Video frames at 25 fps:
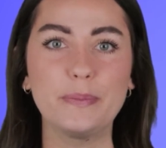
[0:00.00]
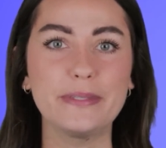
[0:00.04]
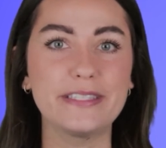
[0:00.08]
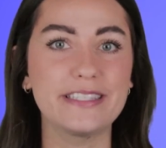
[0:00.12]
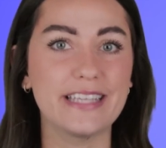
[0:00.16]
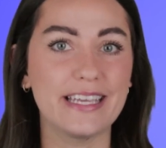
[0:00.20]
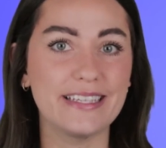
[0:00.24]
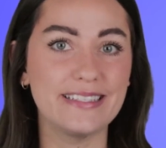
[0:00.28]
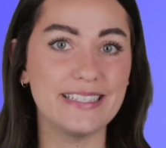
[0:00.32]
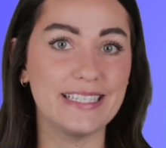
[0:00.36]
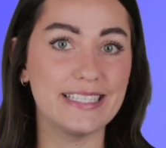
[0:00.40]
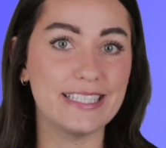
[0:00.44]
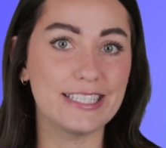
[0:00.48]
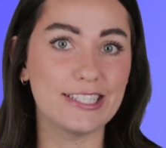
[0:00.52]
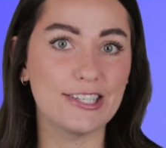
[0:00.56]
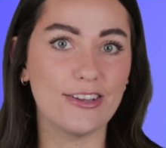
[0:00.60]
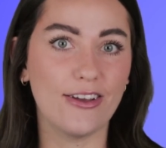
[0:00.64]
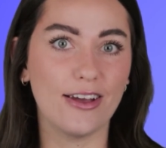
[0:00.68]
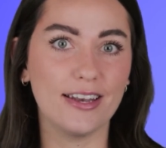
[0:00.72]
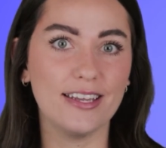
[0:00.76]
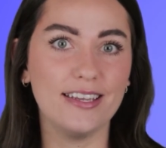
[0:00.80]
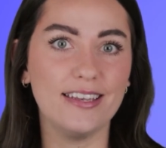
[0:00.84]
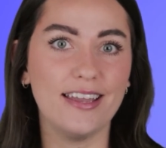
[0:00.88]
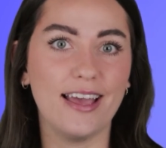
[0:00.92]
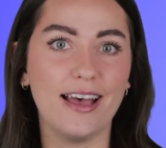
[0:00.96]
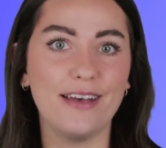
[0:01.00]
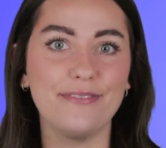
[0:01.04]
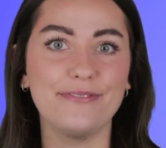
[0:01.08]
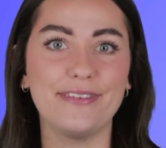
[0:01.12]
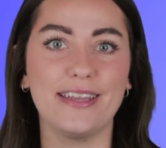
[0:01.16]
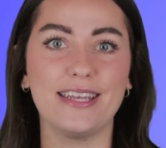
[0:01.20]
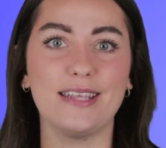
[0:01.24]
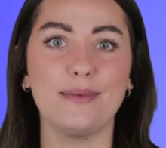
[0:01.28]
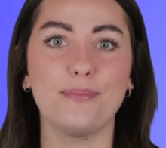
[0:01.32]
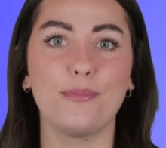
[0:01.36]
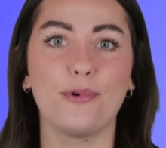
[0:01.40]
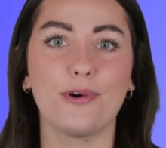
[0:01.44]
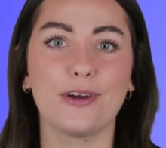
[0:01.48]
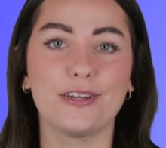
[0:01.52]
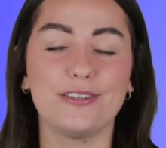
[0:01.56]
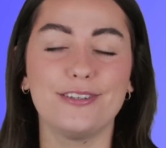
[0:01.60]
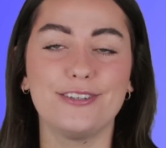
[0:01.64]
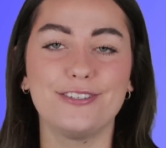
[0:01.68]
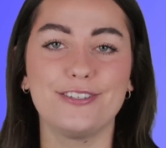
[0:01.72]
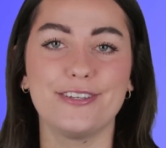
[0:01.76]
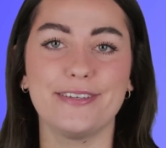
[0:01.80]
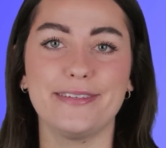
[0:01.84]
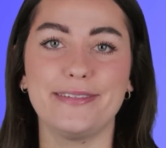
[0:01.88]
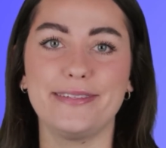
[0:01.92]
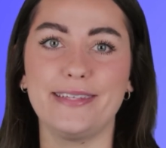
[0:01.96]
says it's not enough anymore to
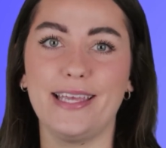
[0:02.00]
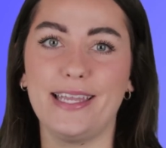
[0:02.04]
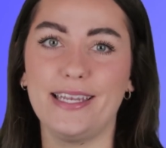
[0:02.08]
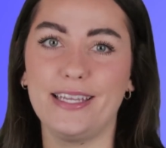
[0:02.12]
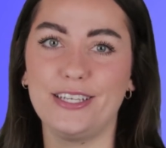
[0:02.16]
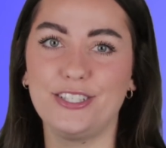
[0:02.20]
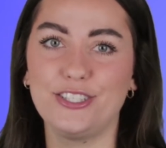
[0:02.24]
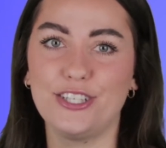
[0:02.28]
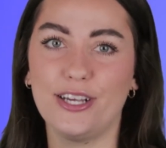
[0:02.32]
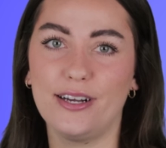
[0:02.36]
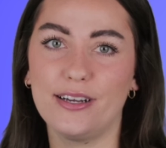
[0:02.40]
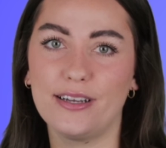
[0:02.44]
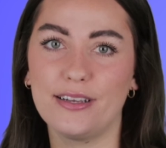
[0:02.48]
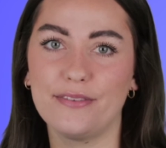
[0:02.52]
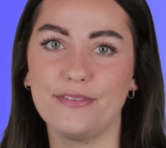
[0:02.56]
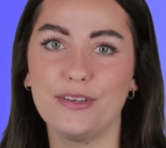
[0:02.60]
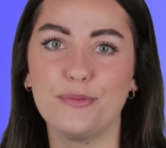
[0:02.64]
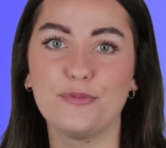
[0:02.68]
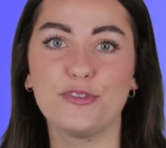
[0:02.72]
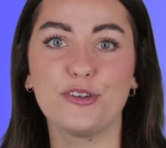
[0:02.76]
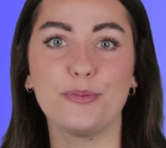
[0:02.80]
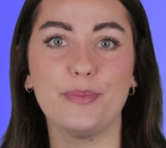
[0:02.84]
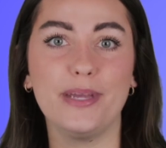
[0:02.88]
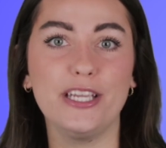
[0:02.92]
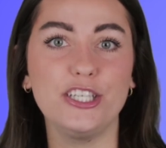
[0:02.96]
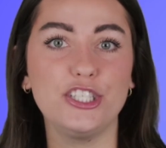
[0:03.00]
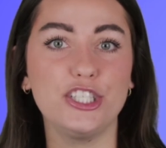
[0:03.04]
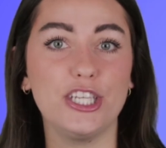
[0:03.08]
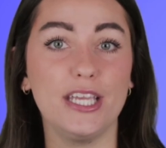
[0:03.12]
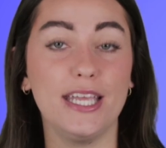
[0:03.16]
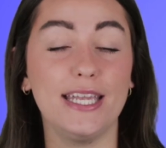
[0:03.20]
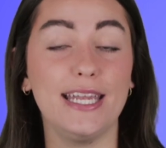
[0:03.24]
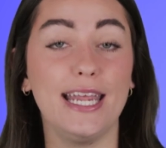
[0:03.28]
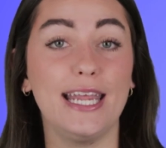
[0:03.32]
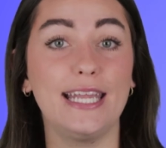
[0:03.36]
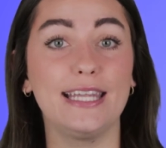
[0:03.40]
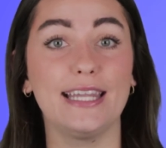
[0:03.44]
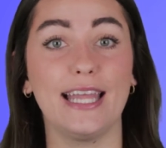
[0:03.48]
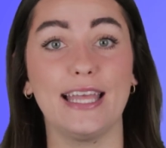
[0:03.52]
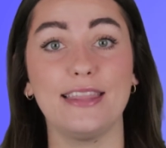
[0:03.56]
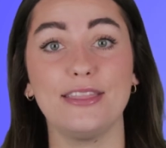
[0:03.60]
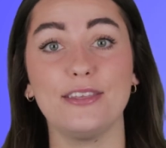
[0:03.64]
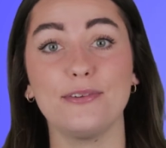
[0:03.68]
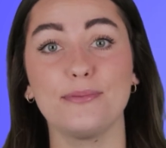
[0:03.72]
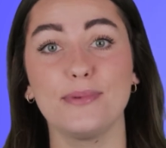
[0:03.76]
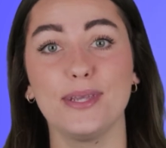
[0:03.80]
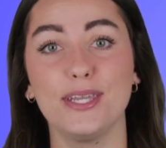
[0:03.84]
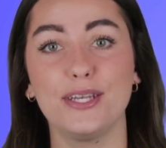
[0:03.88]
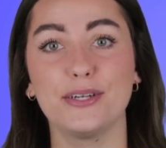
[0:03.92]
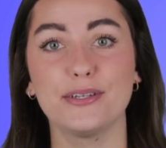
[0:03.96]
just send a chunk of information and let
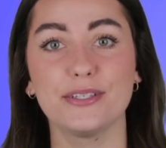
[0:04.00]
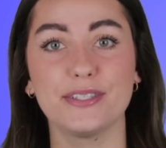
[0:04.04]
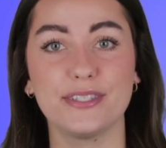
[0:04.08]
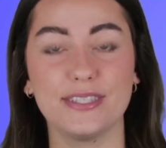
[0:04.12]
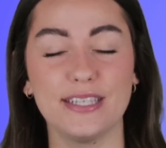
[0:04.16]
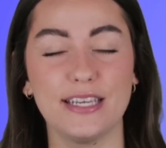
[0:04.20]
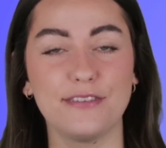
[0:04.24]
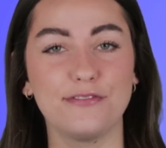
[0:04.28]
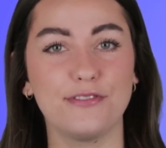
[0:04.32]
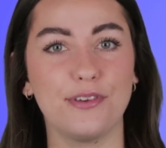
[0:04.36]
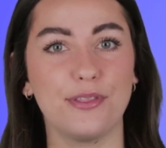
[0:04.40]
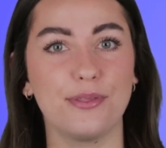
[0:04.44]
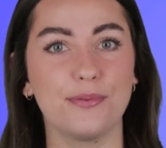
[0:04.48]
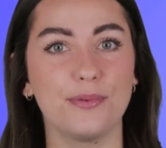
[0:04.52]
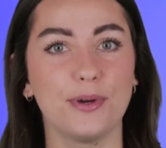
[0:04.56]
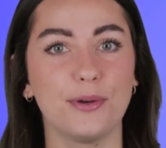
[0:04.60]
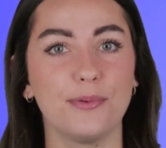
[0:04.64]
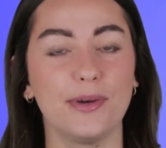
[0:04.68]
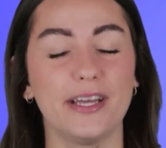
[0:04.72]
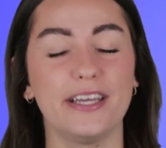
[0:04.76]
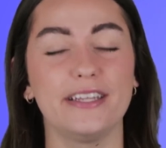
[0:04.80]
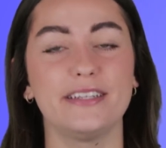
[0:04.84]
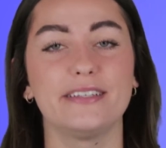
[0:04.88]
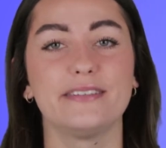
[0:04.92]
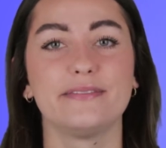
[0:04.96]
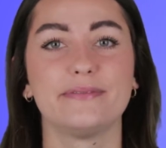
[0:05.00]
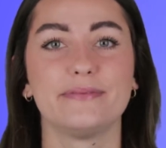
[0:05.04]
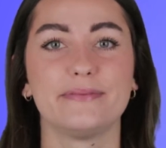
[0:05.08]
the reader sift through it.